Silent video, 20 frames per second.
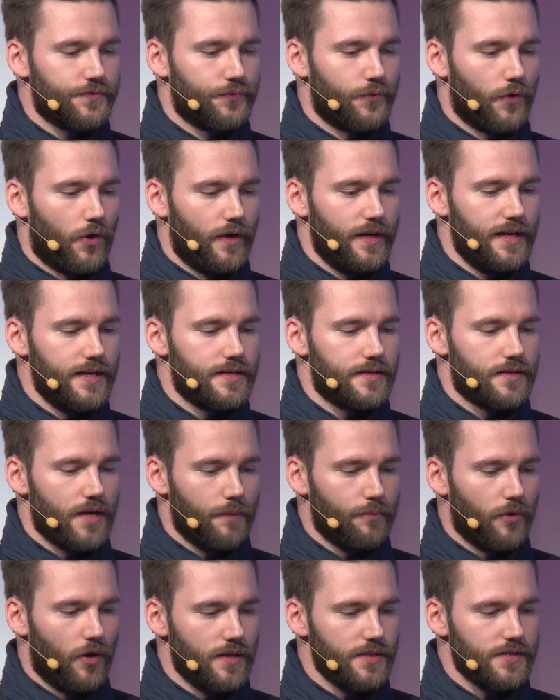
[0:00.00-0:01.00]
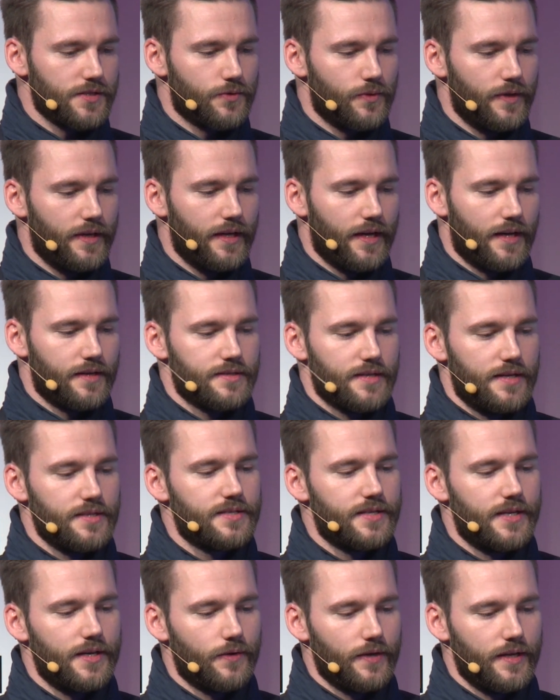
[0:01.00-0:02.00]
for heated upholstery and
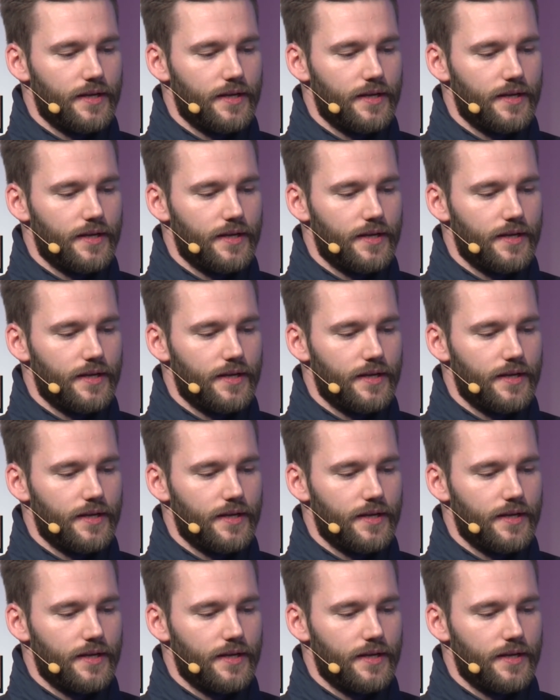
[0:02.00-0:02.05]
interior